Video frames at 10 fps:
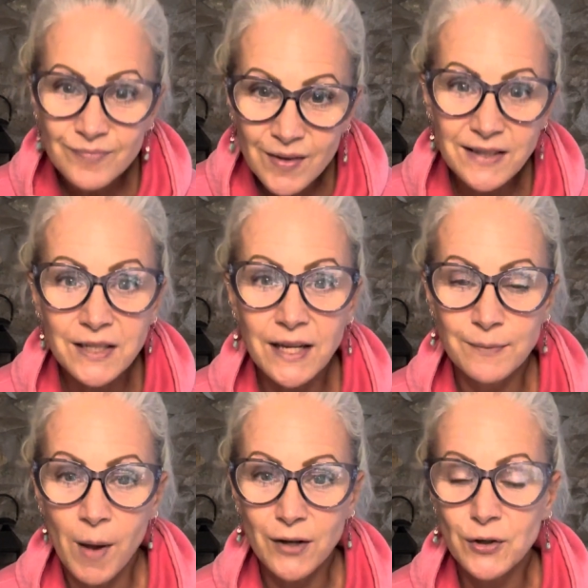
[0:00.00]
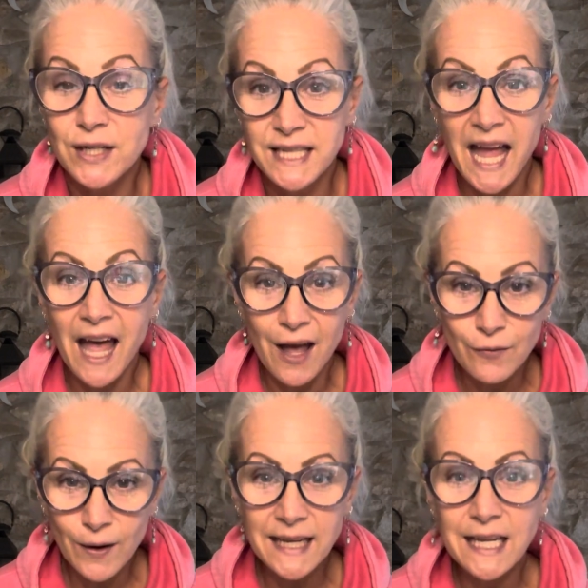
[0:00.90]
That's a nice mantra to have
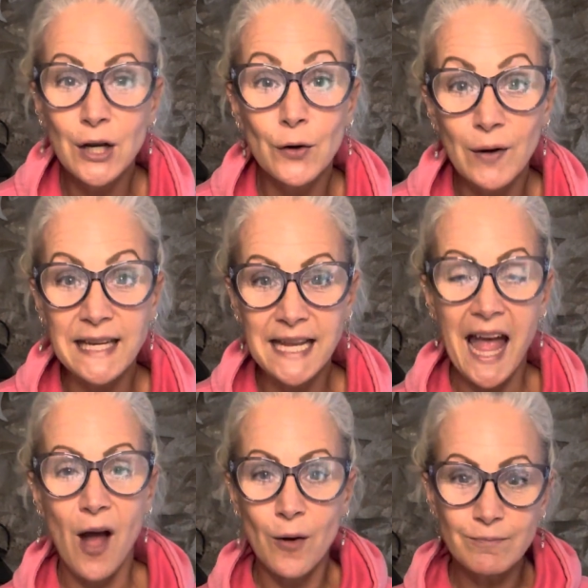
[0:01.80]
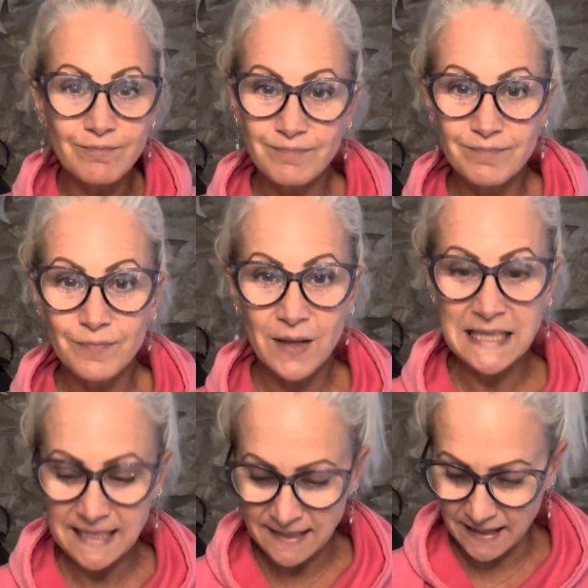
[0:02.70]
right here, right now.
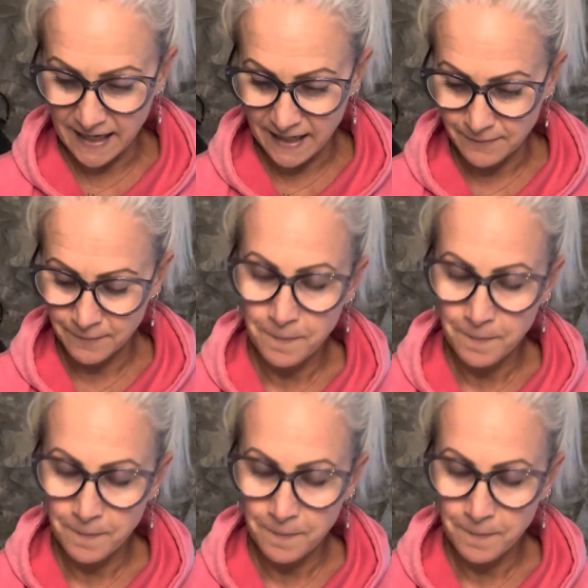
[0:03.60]
Clean slate.